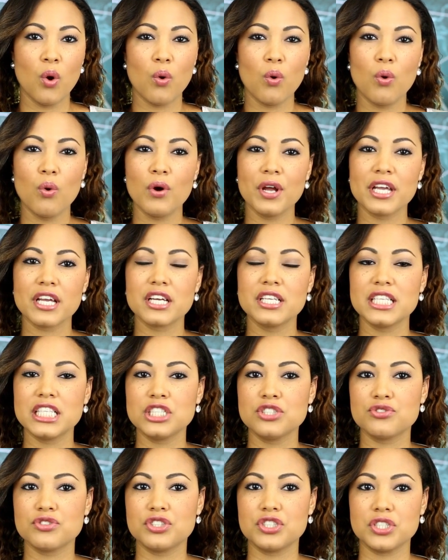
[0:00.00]
or it can
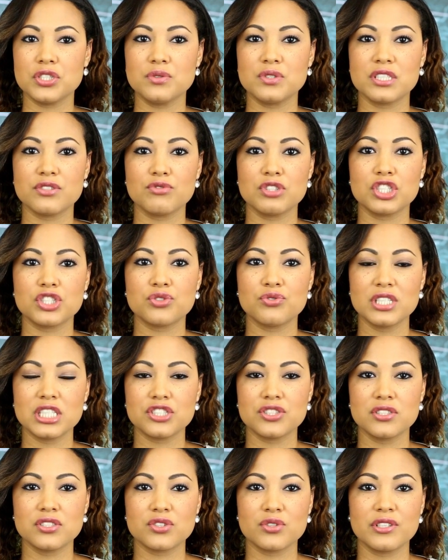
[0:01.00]
introduce
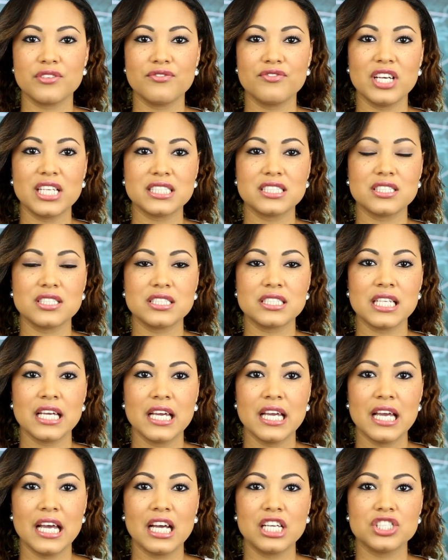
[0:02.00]
restrictions on investors
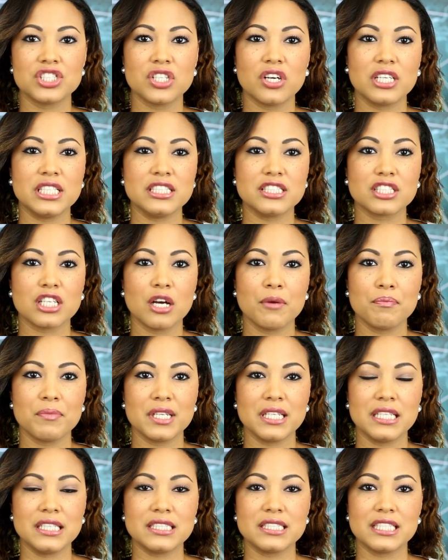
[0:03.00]
and Chinese
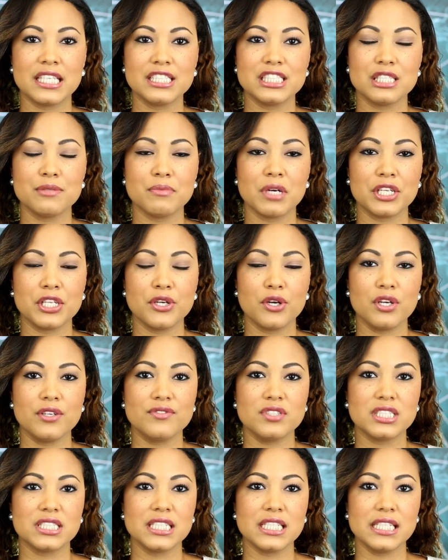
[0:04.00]
companies sending money
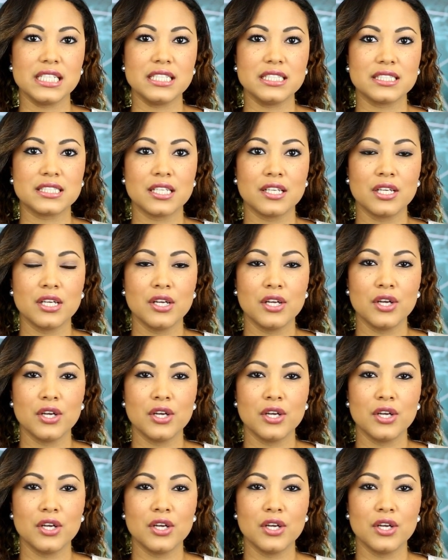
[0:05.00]
overseas.